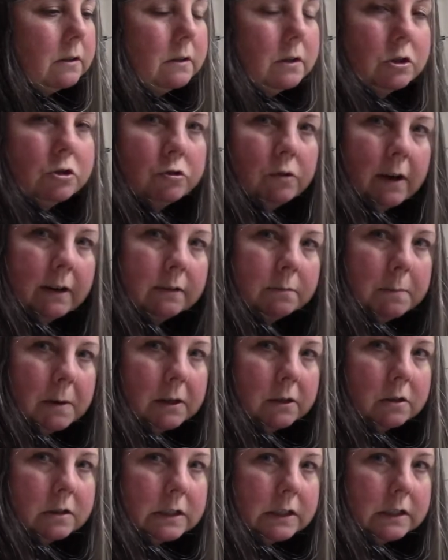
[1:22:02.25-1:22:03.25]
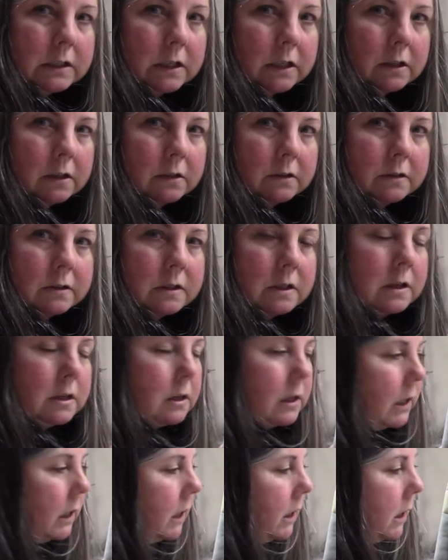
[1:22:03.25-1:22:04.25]
dressmaker details
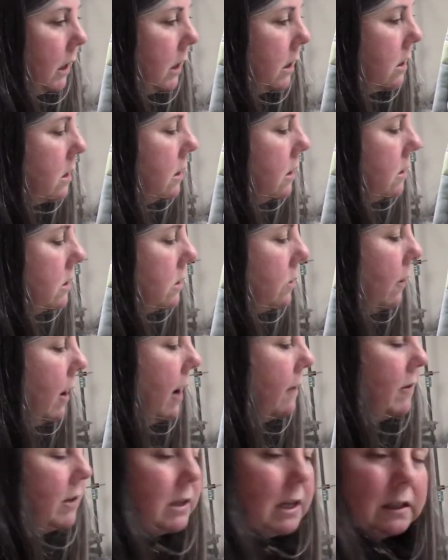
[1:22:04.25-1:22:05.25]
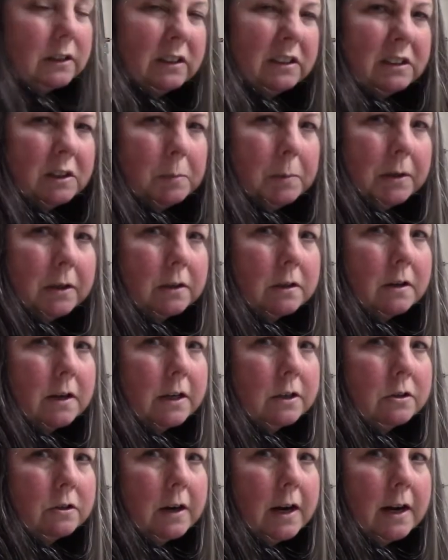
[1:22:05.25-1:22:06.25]
in it. So having that little bit of
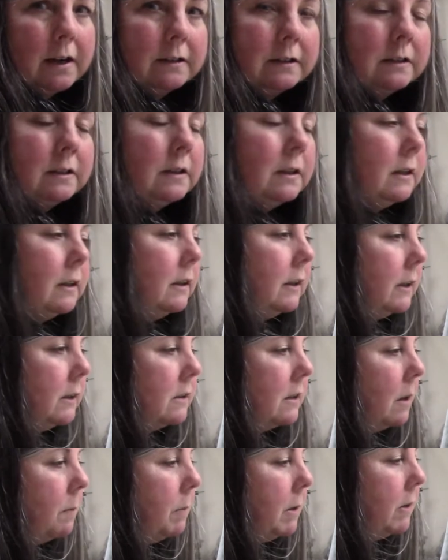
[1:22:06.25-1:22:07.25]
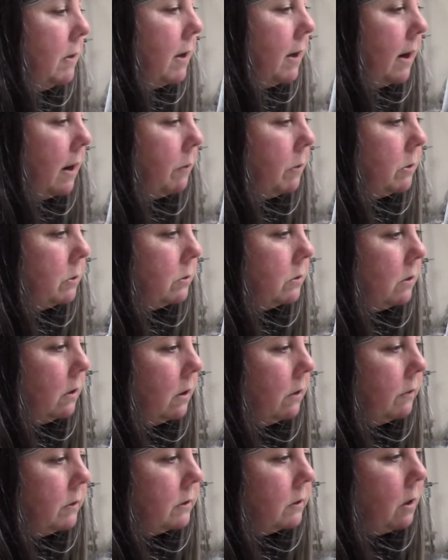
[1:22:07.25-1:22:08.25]
contrast is something that I was
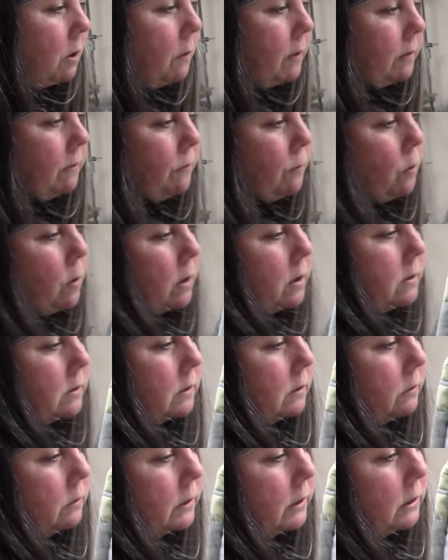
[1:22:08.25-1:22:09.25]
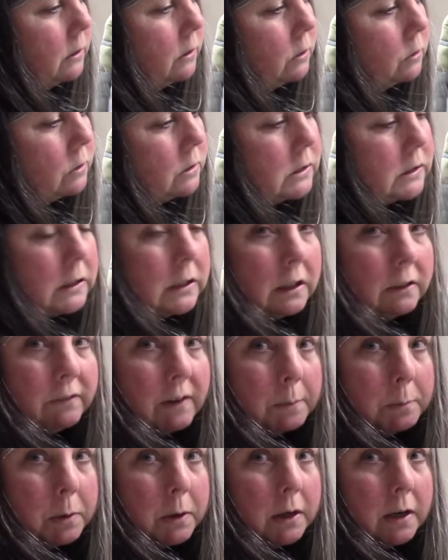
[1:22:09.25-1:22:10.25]
going for. So here you can see if
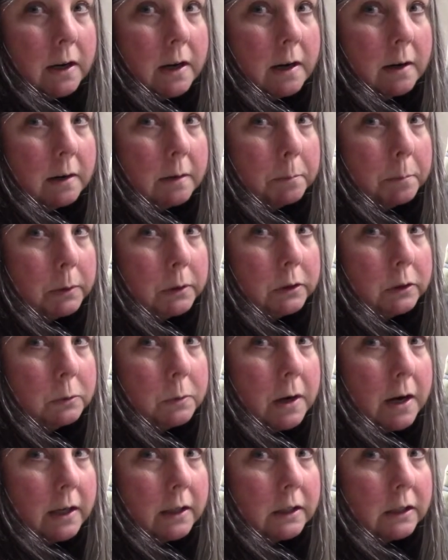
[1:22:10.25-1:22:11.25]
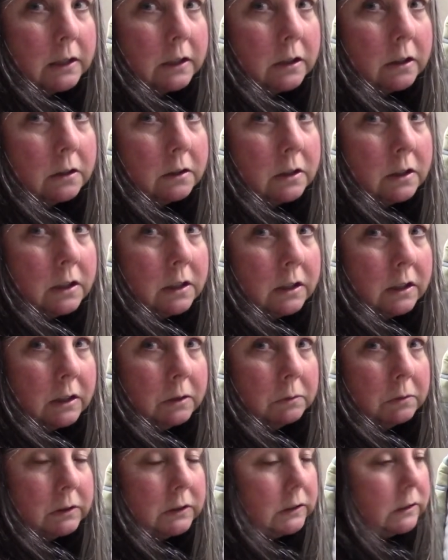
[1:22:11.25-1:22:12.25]
I put it on blue on here,
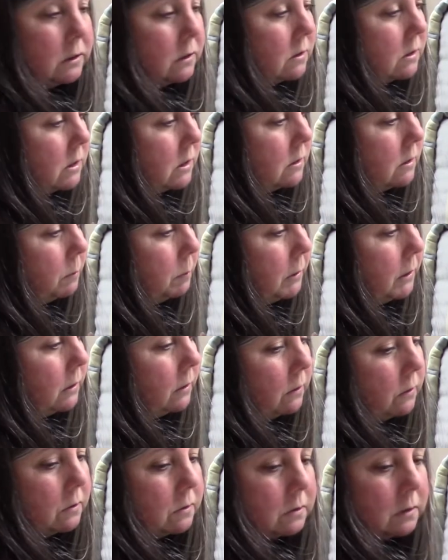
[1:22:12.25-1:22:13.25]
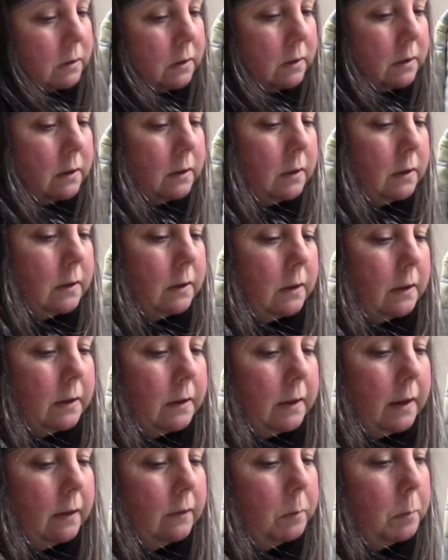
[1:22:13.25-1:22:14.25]
it really just disappears.
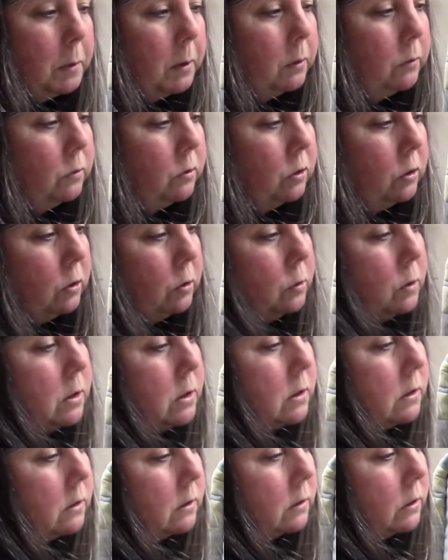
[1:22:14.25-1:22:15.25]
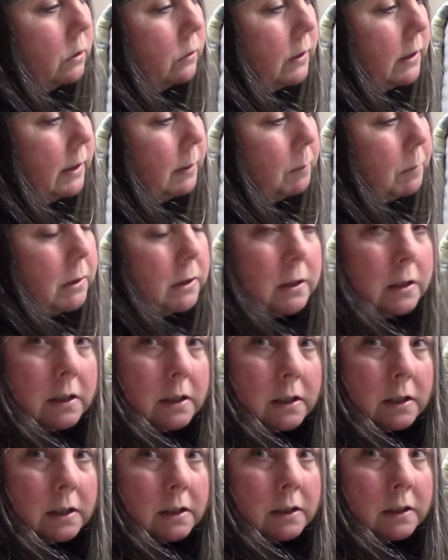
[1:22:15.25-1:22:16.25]
As opposed to cream,
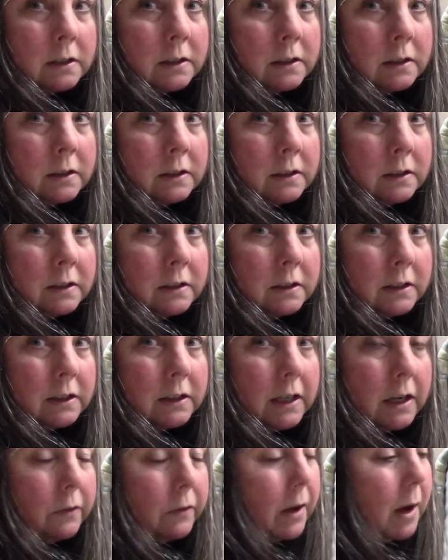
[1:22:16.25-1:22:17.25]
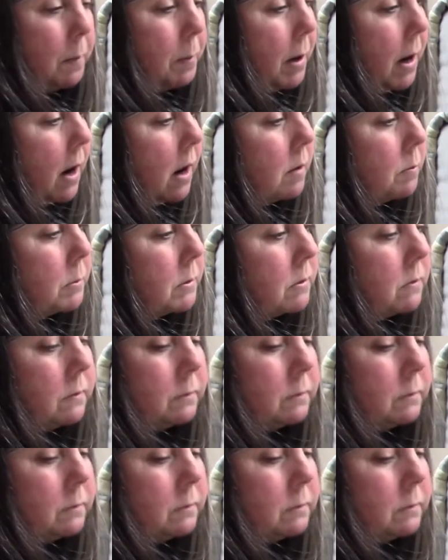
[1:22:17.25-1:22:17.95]
now that pops.